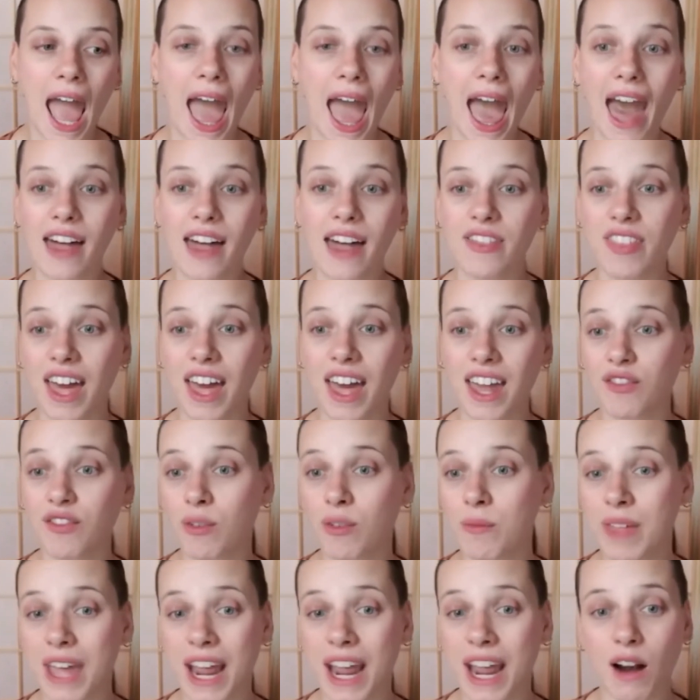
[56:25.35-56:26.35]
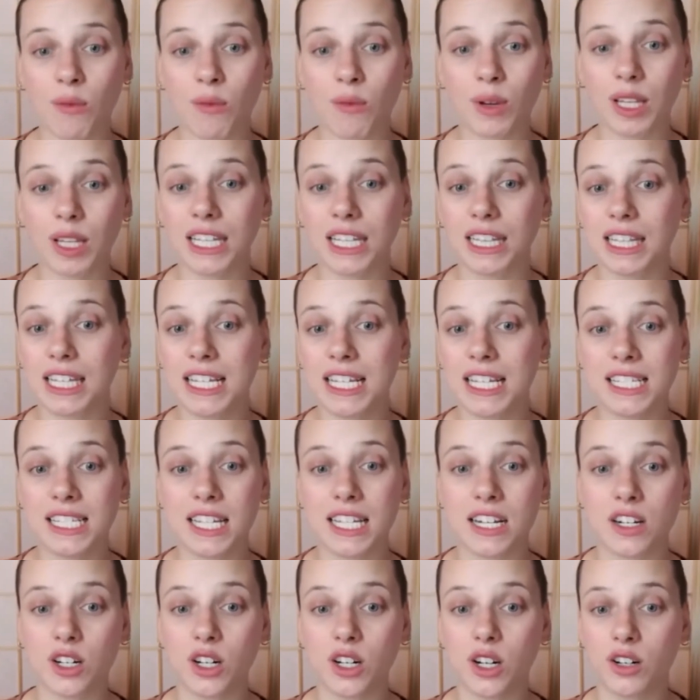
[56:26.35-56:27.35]
And then from there, really
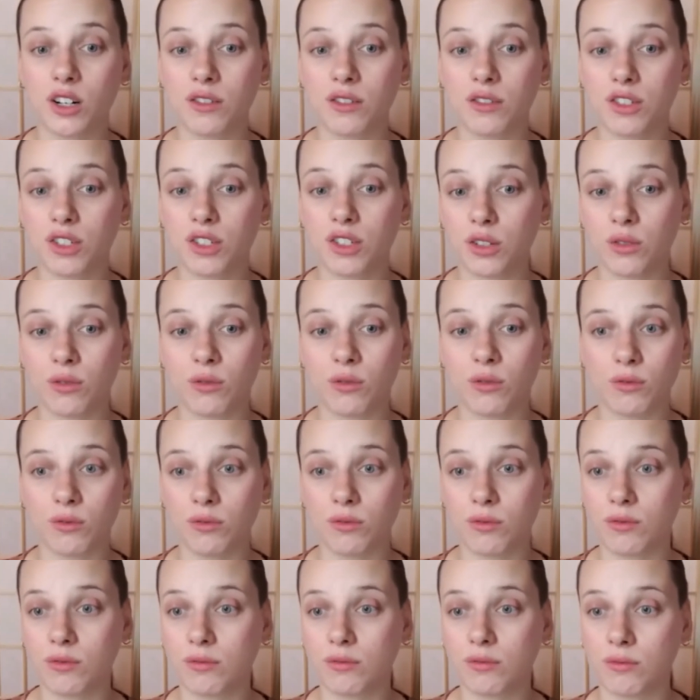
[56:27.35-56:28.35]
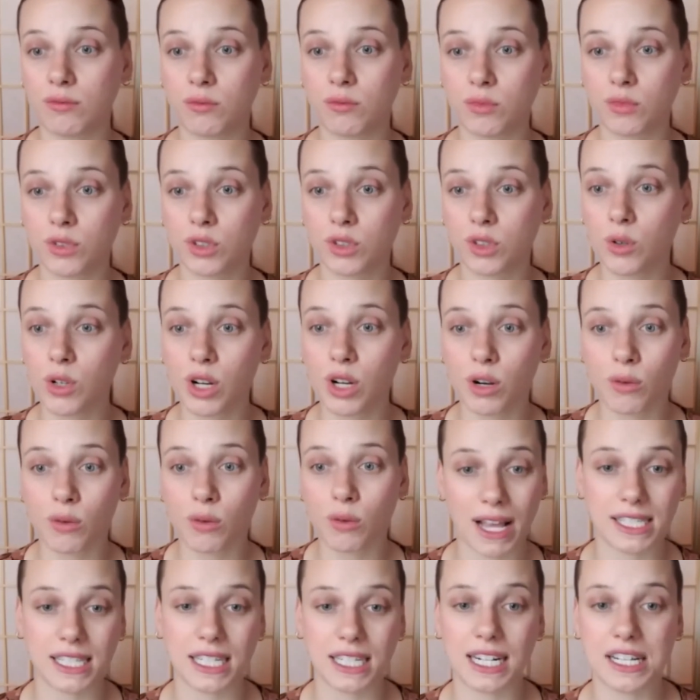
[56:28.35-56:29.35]
listen to your
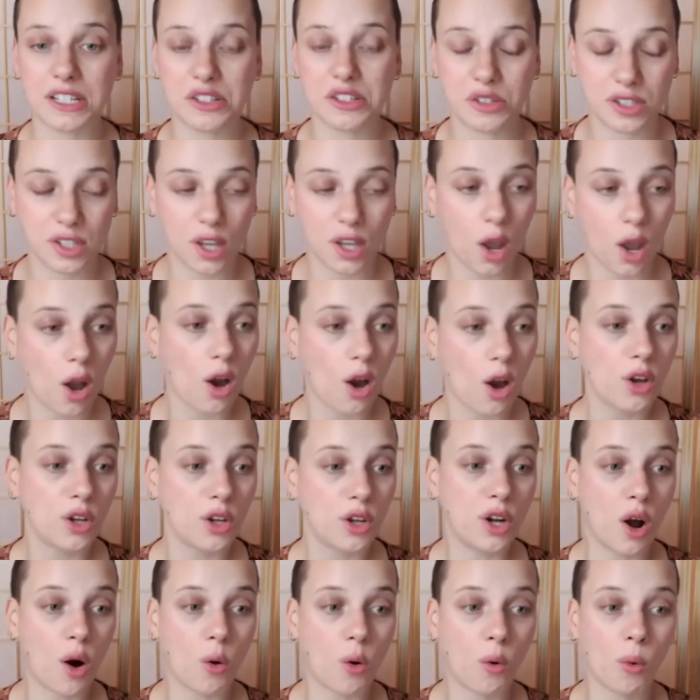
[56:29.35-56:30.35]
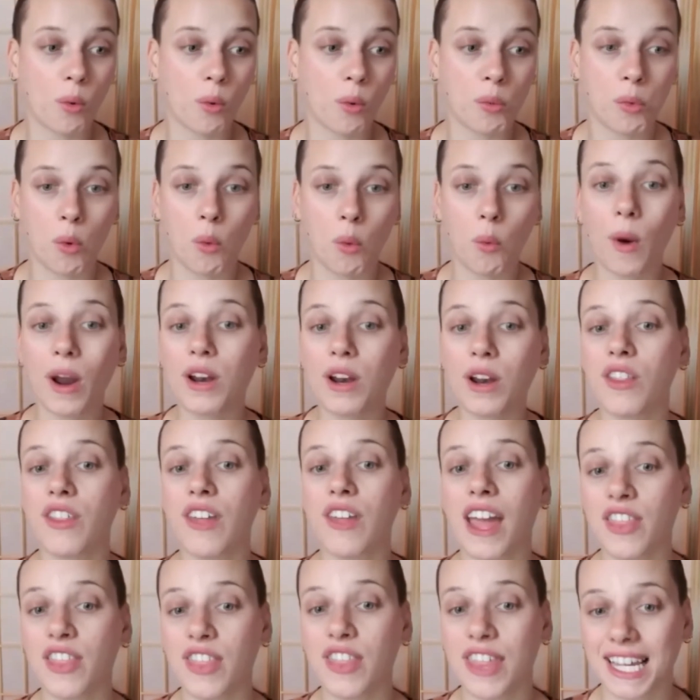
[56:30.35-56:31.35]
residents. What do
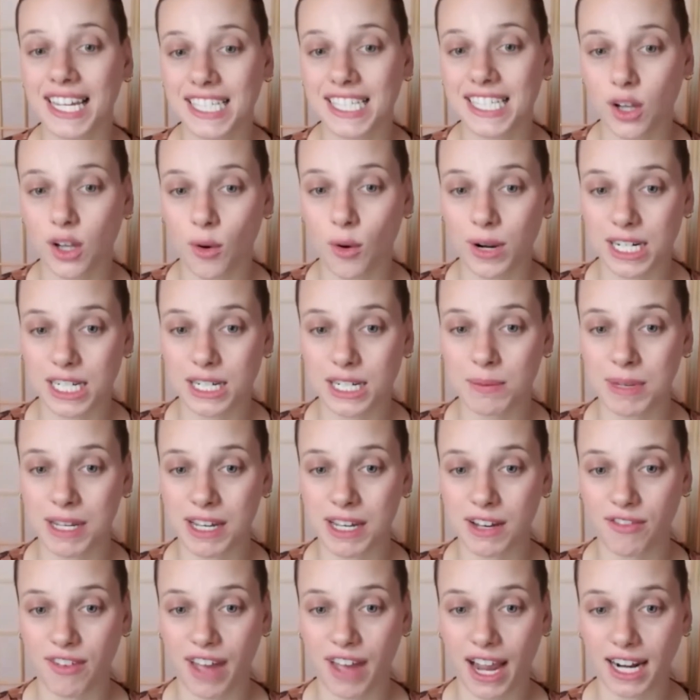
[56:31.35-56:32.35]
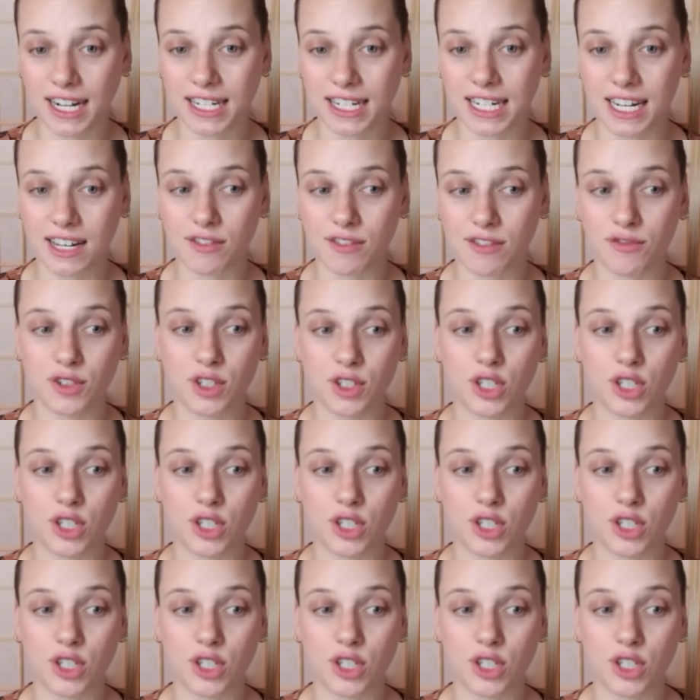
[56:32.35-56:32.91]
they think is going to be effective?